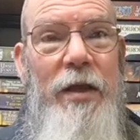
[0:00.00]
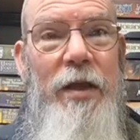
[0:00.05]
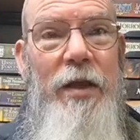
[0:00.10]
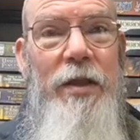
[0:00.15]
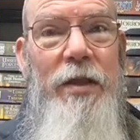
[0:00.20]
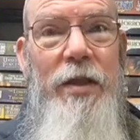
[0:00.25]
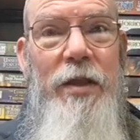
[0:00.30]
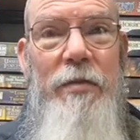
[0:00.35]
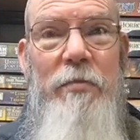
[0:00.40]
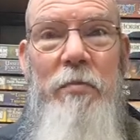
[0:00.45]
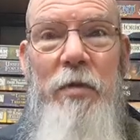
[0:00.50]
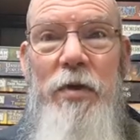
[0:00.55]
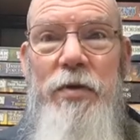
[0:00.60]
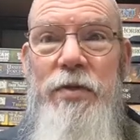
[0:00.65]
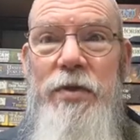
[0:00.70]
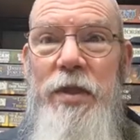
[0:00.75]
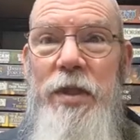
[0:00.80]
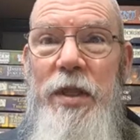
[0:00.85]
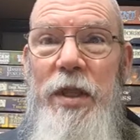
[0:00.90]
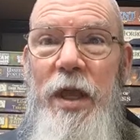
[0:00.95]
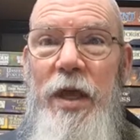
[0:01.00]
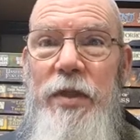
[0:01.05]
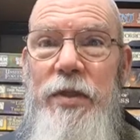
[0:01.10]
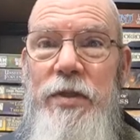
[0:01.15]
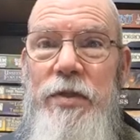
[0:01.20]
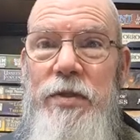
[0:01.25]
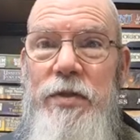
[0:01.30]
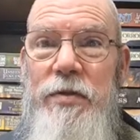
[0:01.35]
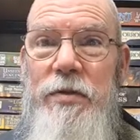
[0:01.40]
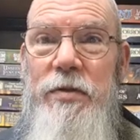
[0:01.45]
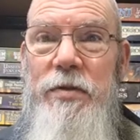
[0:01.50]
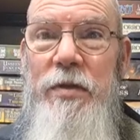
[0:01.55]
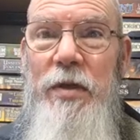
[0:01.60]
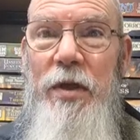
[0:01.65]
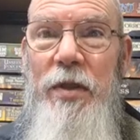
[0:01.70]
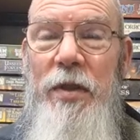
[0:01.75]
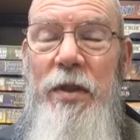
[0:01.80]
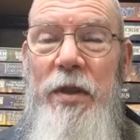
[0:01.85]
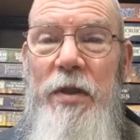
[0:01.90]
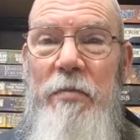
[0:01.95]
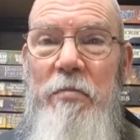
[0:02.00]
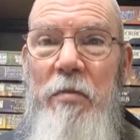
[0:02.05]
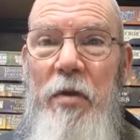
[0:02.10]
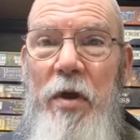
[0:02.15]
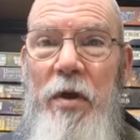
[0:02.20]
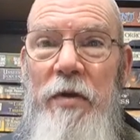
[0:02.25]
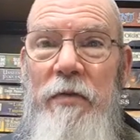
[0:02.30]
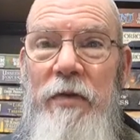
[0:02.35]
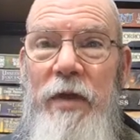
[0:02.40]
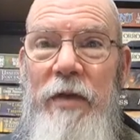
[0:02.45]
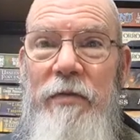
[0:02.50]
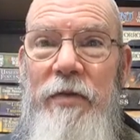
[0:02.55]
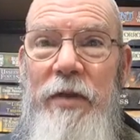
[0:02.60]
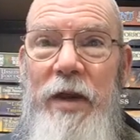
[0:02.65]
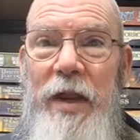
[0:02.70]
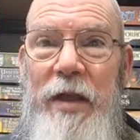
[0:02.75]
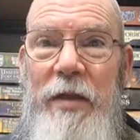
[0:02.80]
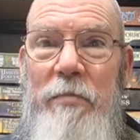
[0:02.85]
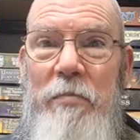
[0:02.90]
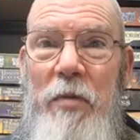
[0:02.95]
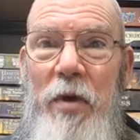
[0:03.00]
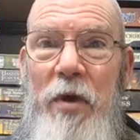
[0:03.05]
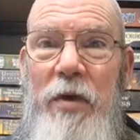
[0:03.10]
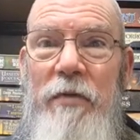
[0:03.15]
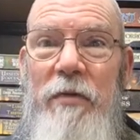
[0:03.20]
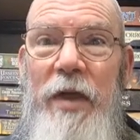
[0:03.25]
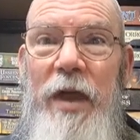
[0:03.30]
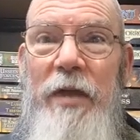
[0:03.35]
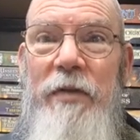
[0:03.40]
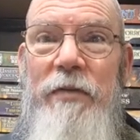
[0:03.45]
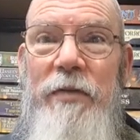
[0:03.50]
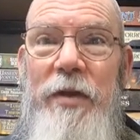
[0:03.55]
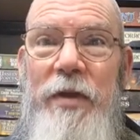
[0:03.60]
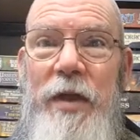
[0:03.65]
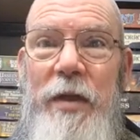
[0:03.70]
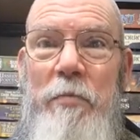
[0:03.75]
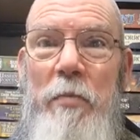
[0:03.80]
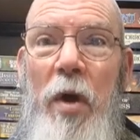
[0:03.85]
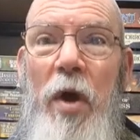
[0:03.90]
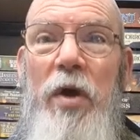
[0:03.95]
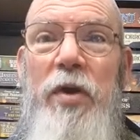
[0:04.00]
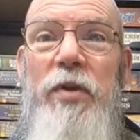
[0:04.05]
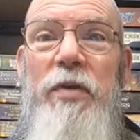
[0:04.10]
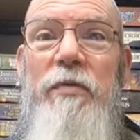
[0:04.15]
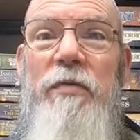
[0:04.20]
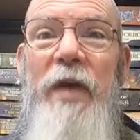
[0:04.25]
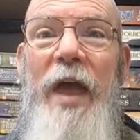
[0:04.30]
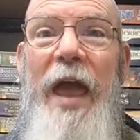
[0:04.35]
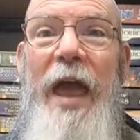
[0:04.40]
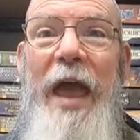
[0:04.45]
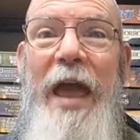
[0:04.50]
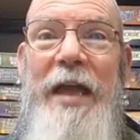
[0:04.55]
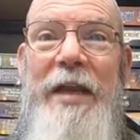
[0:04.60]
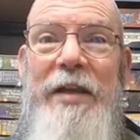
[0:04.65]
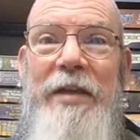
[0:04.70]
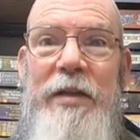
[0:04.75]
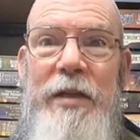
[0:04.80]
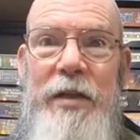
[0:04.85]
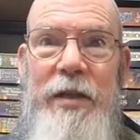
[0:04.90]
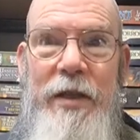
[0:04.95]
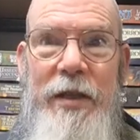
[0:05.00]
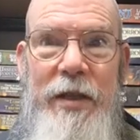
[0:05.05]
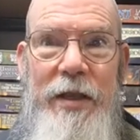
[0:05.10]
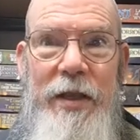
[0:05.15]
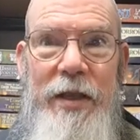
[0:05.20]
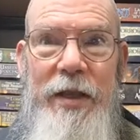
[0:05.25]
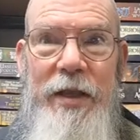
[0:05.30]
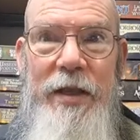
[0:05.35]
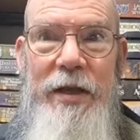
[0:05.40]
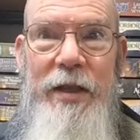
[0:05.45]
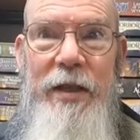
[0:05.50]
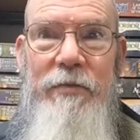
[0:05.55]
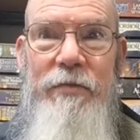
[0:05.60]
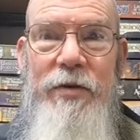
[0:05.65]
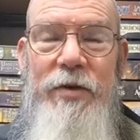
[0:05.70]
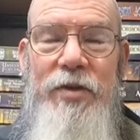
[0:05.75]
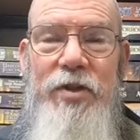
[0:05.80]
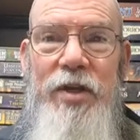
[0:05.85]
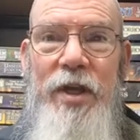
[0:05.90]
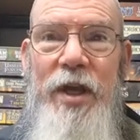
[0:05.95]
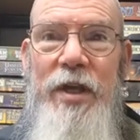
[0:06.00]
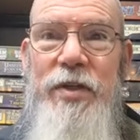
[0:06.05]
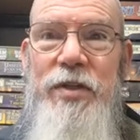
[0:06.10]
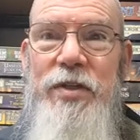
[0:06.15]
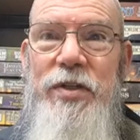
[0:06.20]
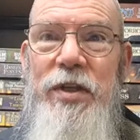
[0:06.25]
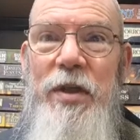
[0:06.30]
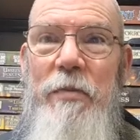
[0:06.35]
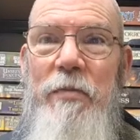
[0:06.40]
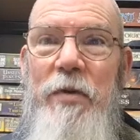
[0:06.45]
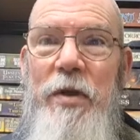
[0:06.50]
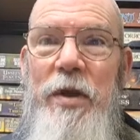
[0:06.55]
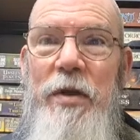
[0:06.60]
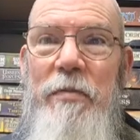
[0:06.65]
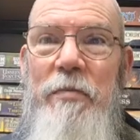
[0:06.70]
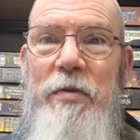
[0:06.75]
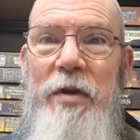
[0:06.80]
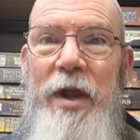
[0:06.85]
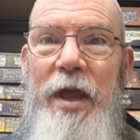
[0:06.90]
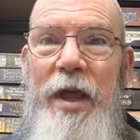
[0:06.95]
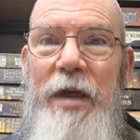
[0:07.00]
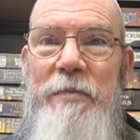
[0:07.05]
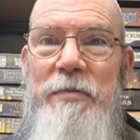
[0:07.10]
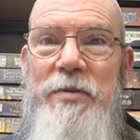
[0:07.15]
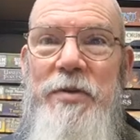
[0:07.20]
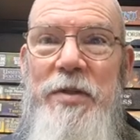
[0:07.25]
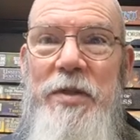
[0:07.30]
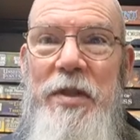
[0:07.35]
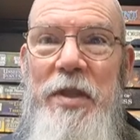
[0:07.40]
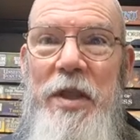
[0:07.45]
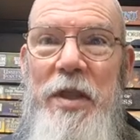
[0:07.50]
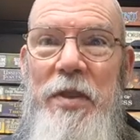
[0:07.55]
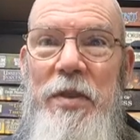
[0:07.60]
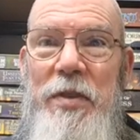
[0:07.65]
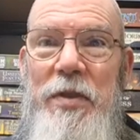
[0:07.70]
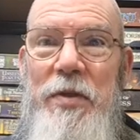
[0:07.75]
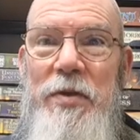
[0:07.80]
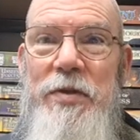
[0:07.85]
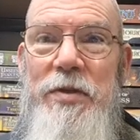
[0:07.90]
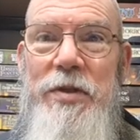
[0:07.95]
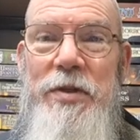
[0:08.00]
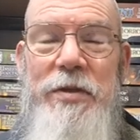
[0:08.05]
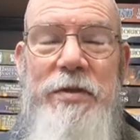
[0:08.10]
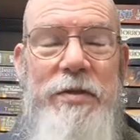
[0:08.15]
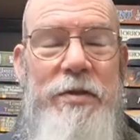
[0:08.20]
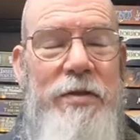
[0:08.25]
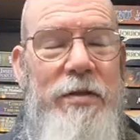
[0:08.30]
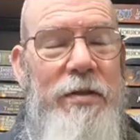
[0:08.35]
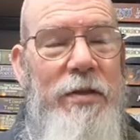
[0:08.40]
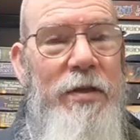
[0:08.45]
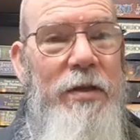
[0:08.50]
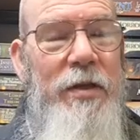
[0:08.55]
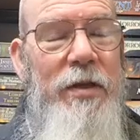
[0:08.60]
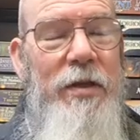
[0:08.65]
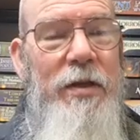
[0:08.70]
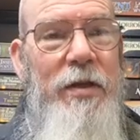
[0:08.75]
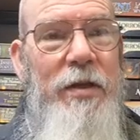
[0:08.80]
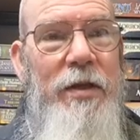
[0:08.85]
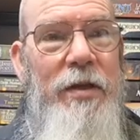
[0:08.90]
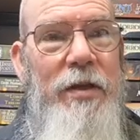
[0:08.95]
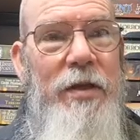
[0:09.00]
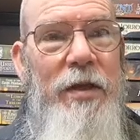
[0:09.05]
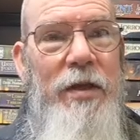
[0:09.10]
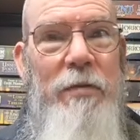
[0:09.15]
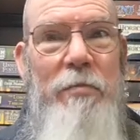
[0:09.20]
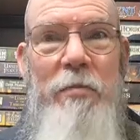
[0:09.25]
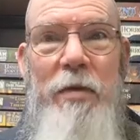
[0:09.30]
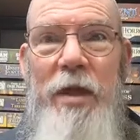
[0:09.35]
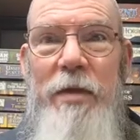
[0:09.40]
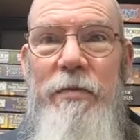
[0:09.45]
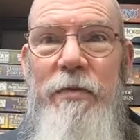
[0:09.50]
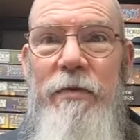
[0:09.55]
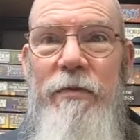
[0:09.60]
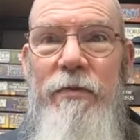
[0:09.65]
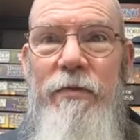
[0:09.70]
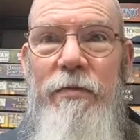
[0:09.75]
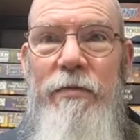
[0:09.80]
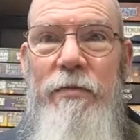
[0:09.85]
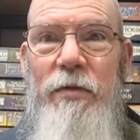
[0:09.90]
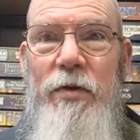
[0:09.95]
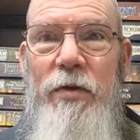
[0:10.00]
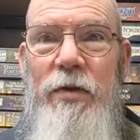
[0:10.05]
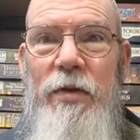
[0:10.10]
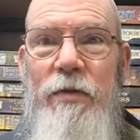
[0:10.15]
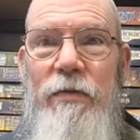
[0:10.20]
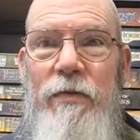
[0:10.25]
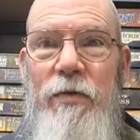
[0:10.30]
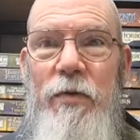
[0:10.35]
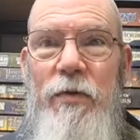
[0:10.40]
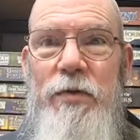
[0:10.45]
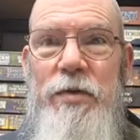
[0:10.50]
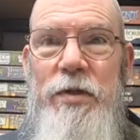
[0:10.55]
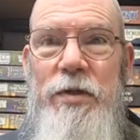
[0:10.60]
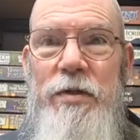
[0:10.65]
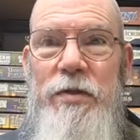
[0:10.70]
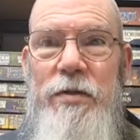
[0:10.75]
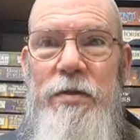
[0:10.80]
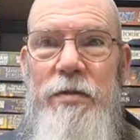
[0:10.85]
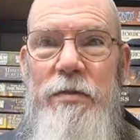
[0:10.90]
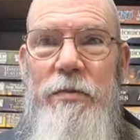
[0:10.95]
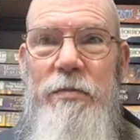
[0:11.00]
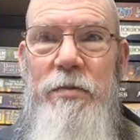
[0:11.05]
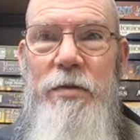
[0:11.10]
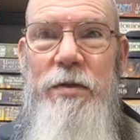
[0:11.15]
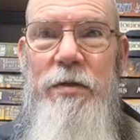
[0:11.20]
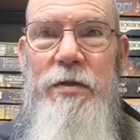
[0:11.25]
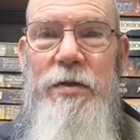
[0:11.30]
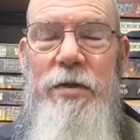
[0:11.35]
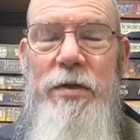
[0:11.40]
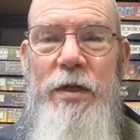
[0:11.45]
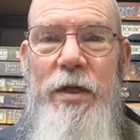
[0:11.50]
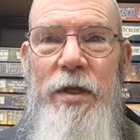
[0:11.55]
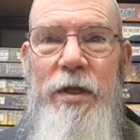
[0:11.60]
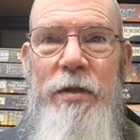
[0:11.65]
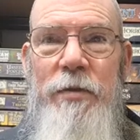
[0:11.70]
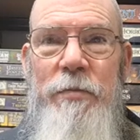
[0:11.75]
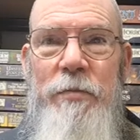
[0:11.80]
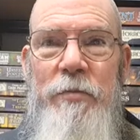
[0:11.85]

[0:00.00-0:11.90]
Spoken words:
I think most of the others, I think, might have had an average age somewhere perhaps in their 30s. Maybe early 40s, but